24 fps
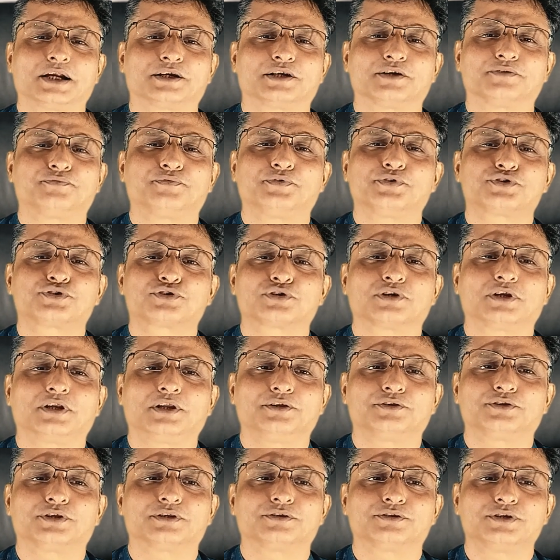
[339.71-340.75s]

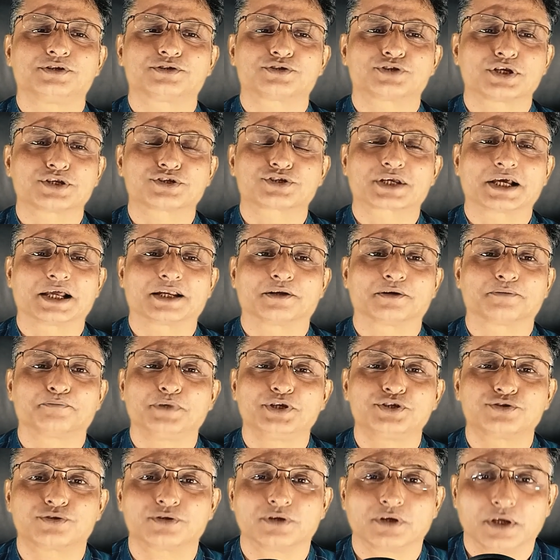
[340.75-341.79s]
artificially, these things cannot
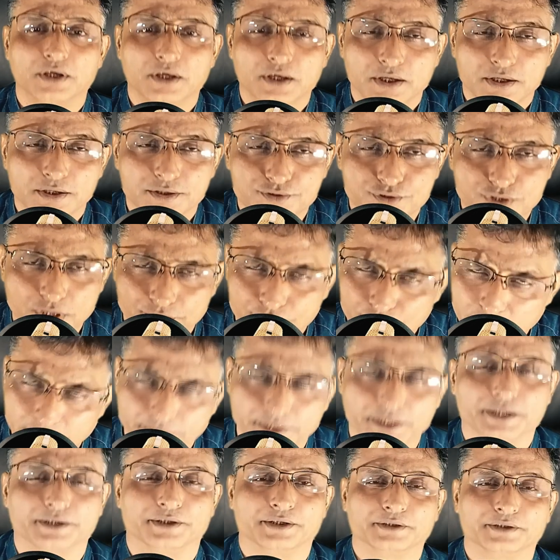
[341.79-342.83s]
be
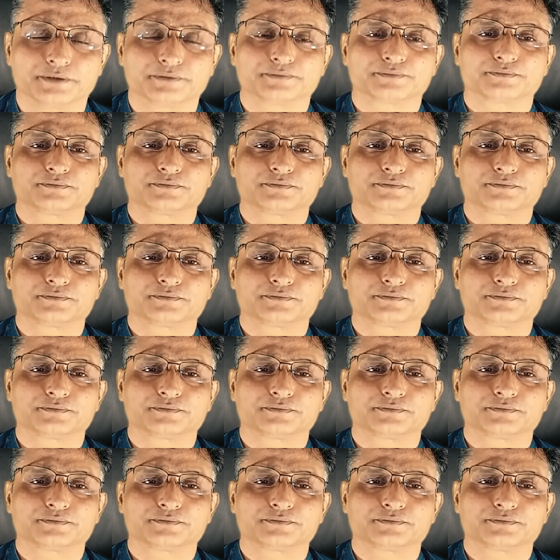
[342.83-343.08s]
generated.